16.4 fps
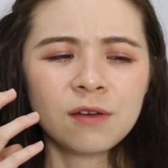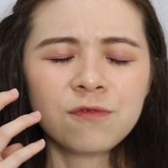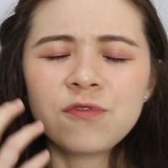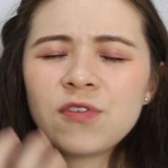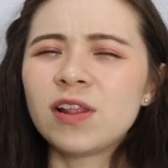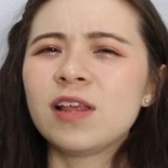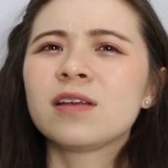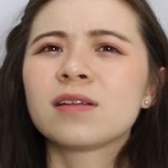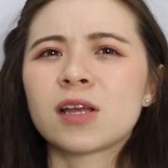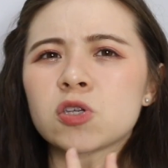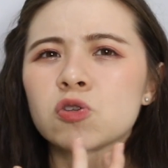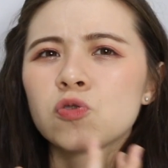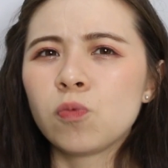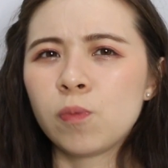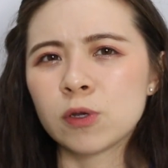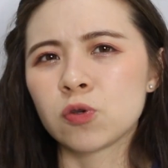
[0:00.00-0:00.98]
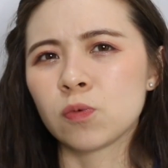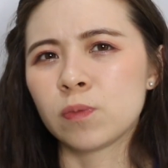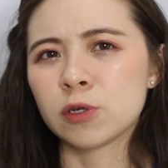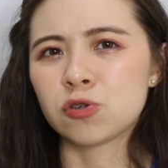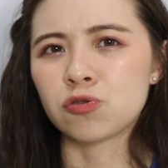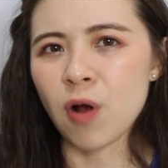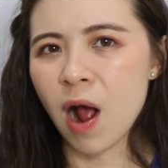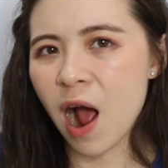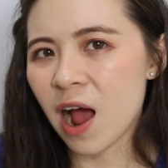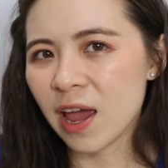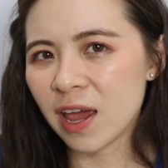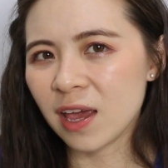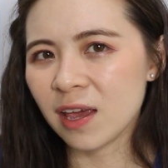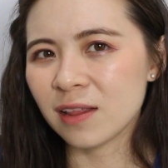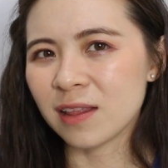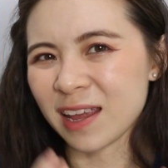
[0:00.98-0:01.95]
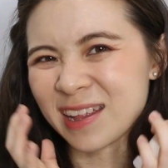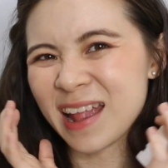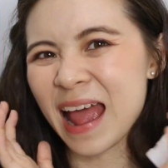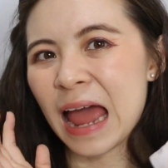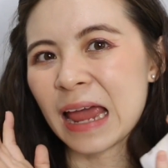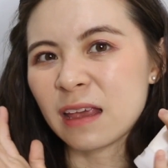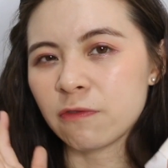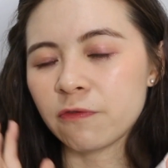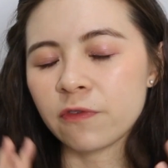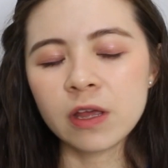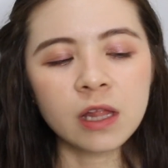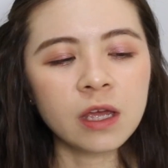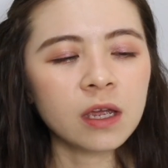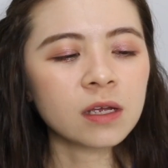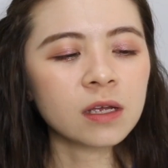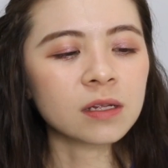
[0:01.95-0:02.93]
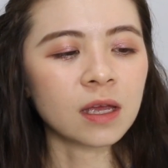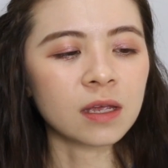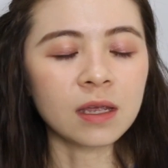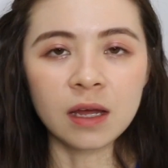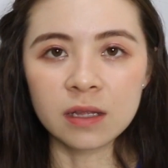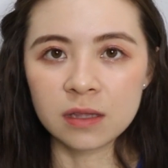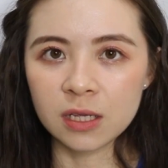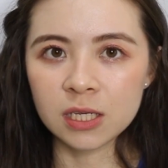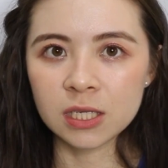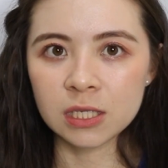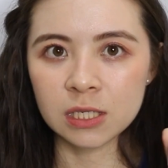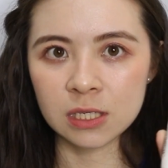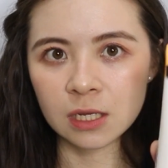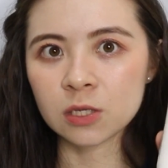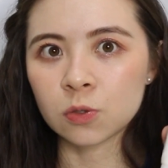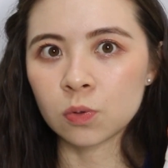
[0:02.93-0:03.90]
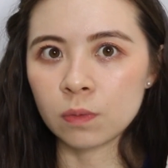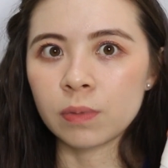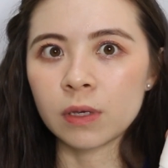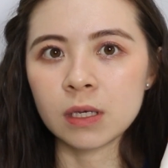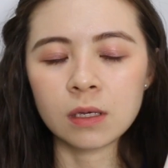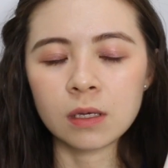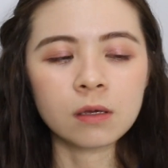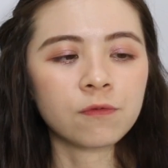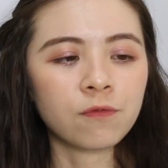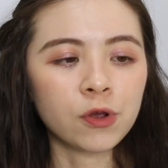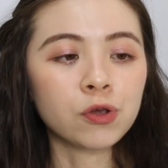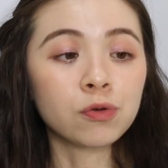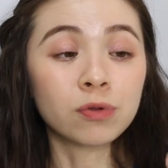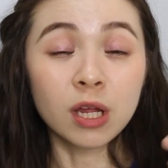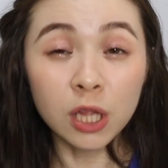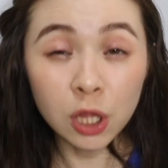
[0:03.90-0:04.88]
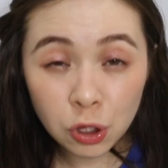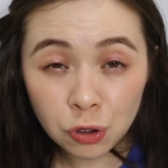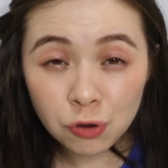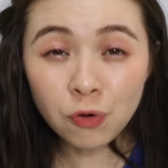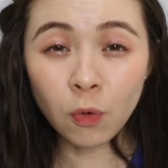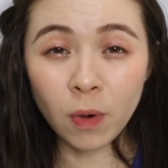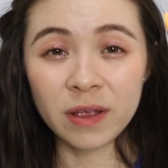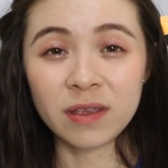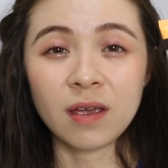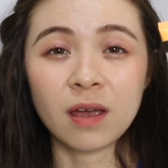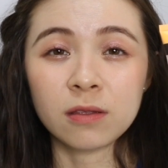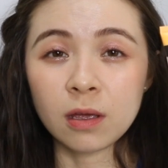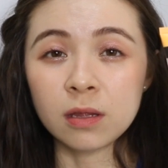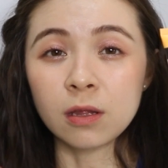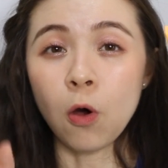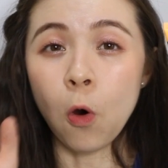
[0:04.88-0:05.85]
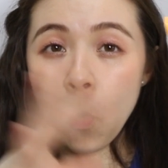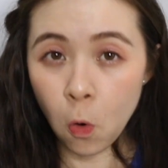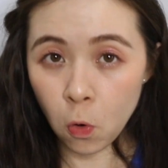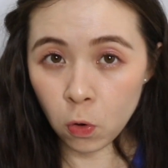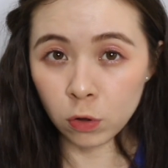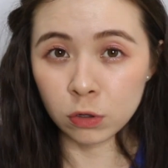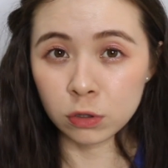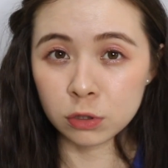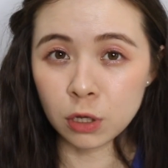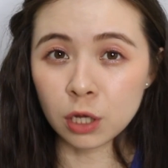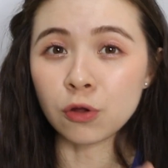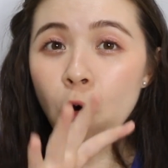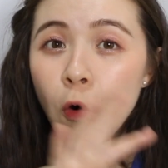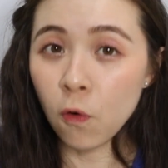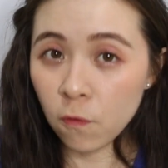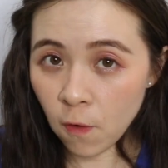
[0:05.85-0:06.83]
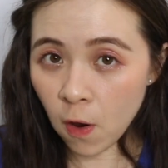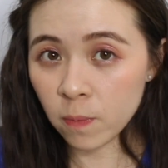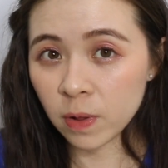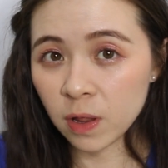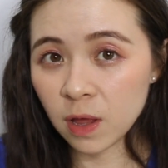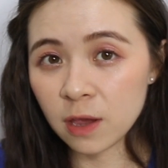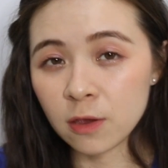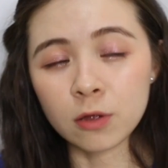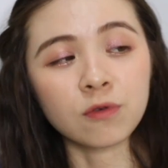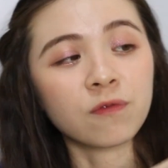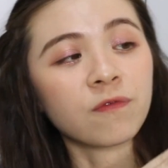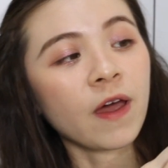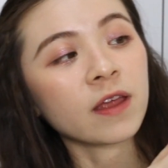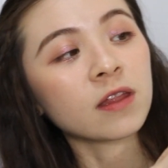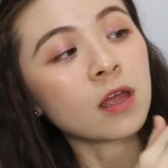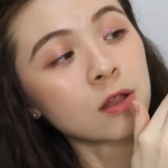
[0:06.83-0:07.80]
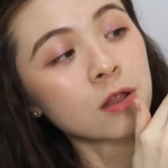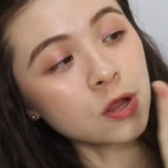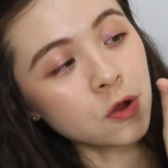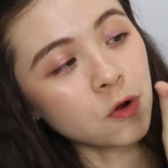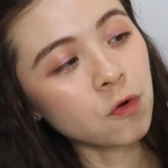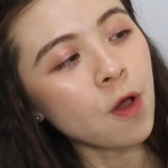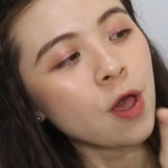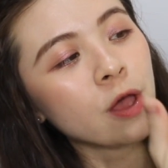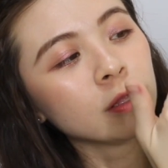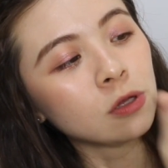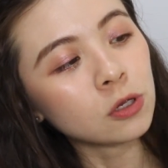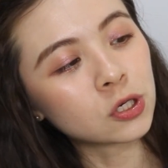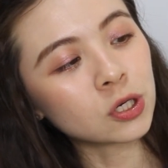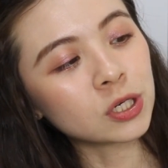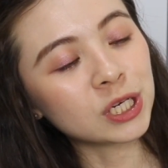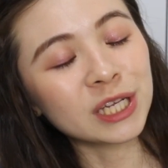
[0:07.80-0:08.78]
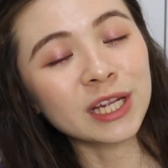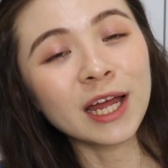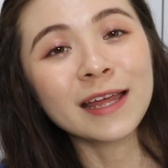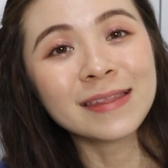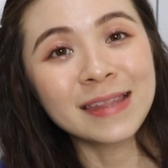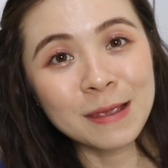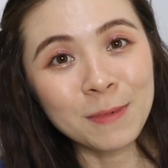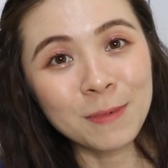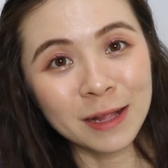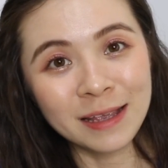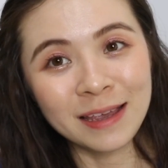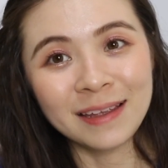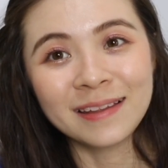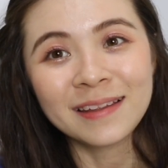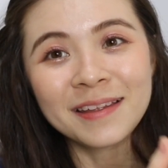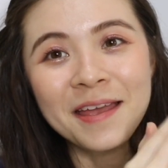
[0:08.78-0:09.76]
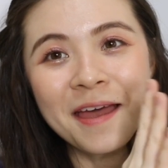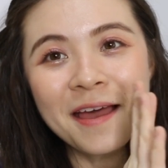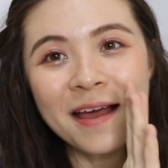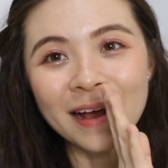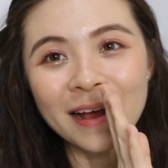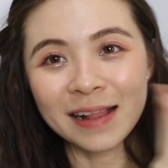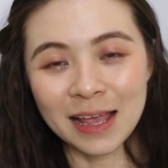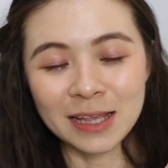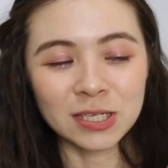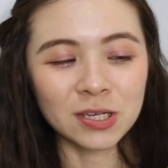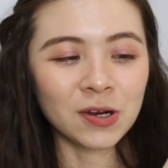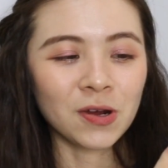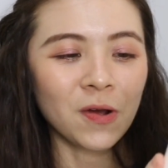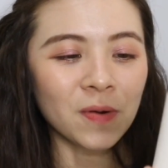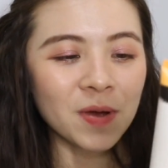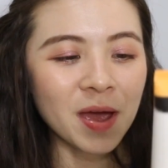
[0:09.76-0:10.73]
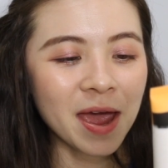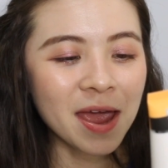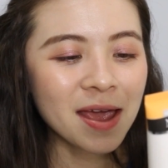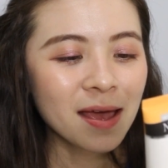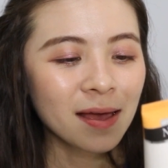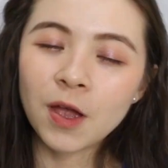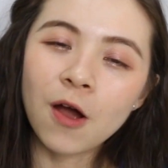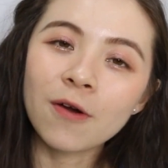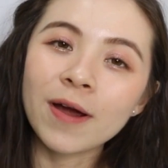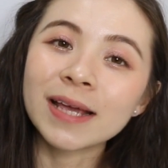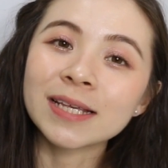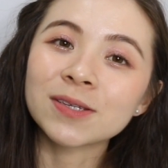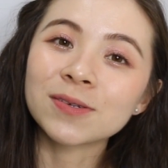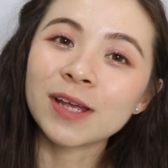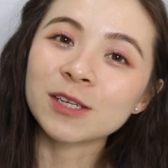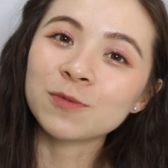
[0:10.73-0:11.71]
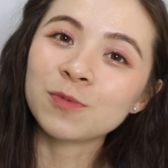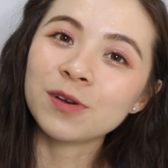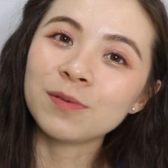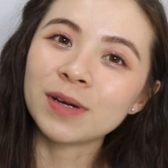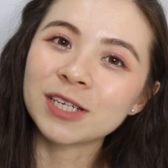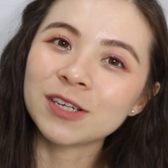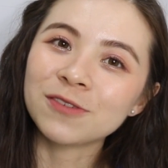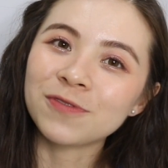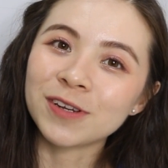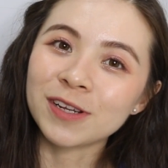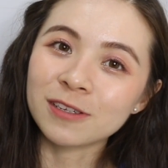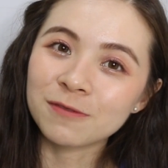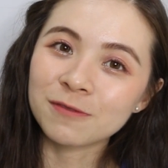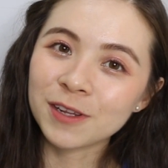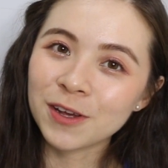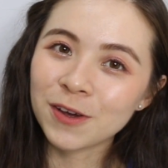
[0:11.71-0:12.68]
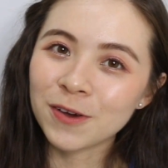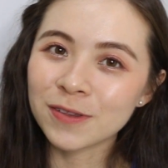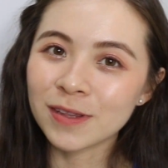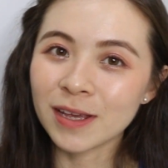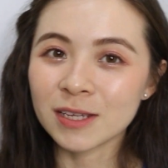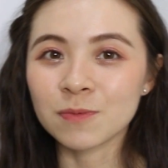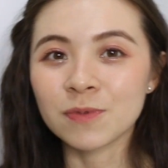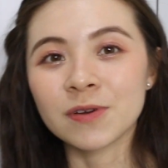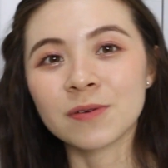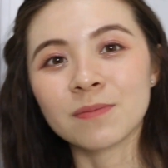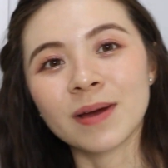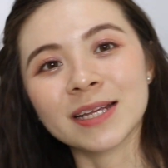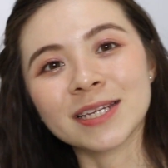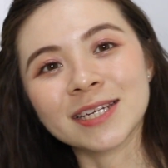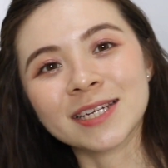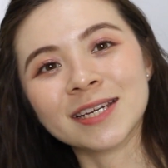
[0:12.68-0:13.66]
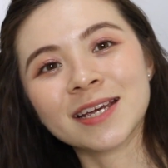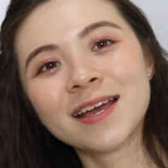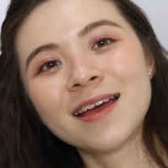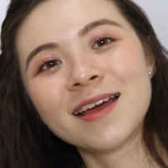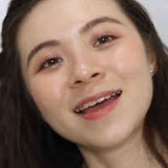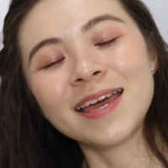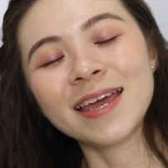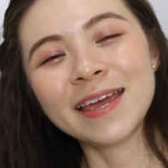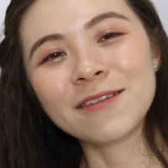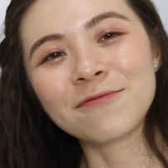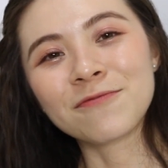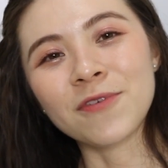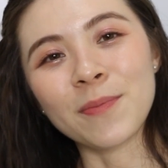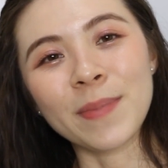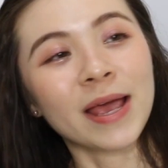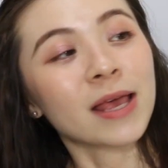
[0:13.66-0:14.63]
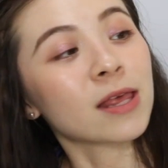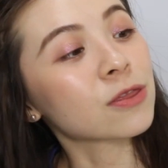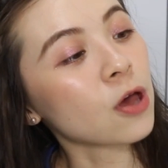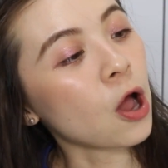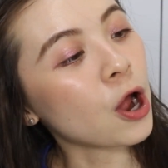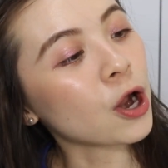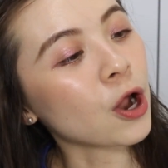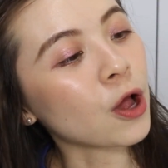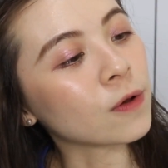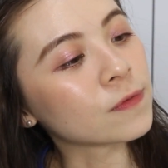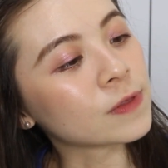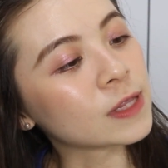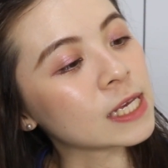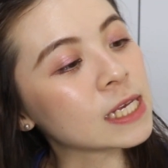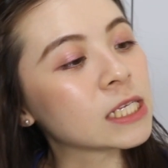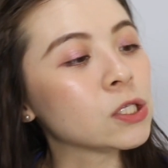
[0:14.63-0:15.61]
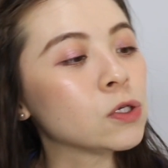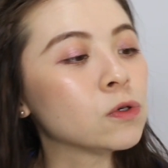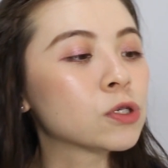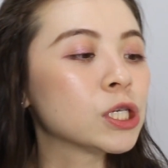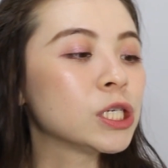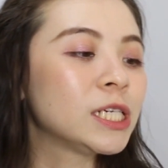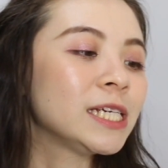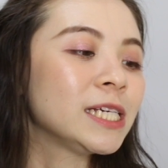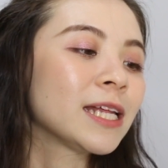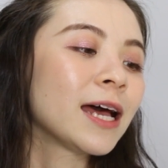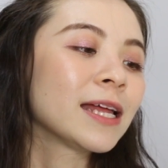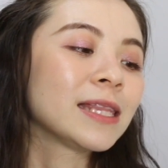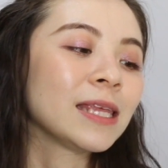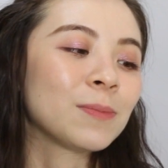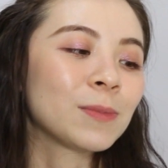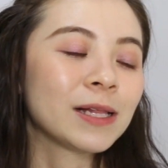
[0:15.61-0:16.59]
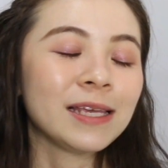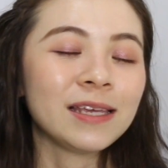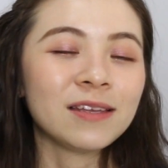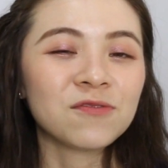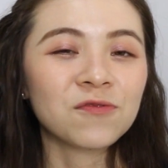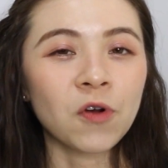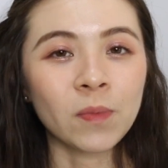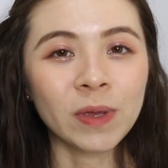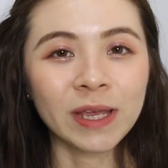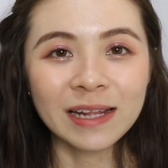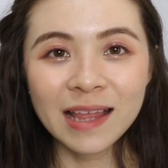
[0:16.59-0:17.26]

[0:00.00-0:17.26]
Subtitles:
feeling that super dry, like tight feeling, then yeah, this will be for you. The new one, yeah, not the old formula. You have to find the new Neutrogena Deep Clean Cleanser, okay? Alright, so that's pretty much it for this video. That's pretty much it for my thought of this Neutrogena Deep Clean Foaming